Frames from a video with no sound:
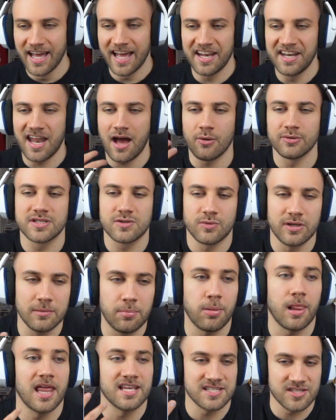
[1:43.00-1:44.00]
And now it's really
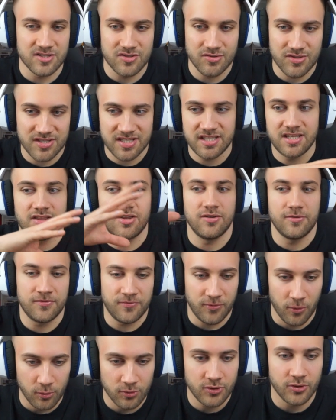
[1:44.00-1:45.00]
pleasant to see the
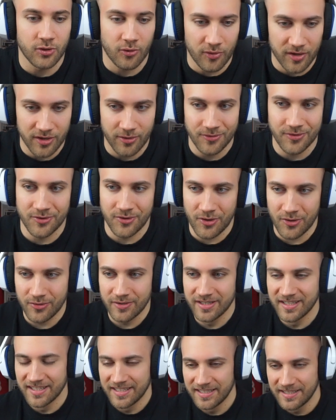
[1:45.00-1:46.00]
full choreo, you know?
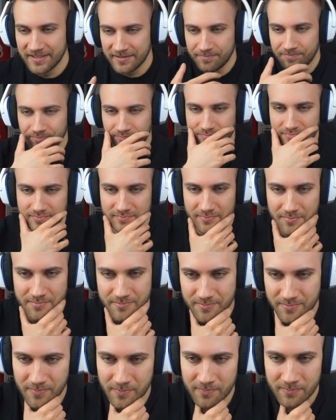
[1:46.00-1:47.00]

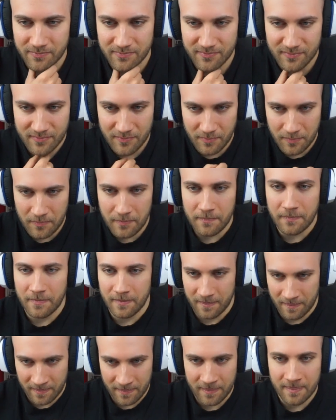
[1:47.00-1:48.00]

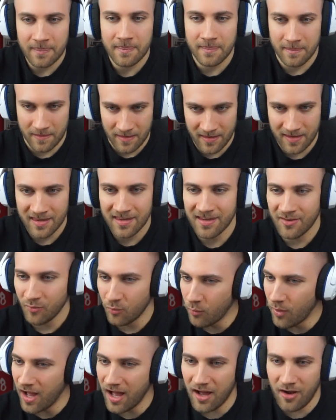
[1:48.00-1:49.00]

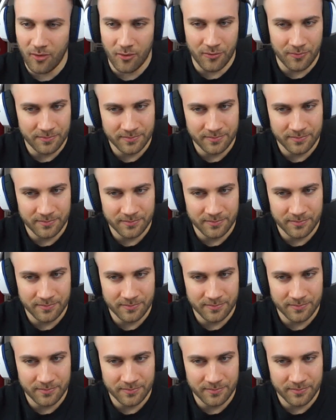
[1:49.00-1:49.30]
Wow.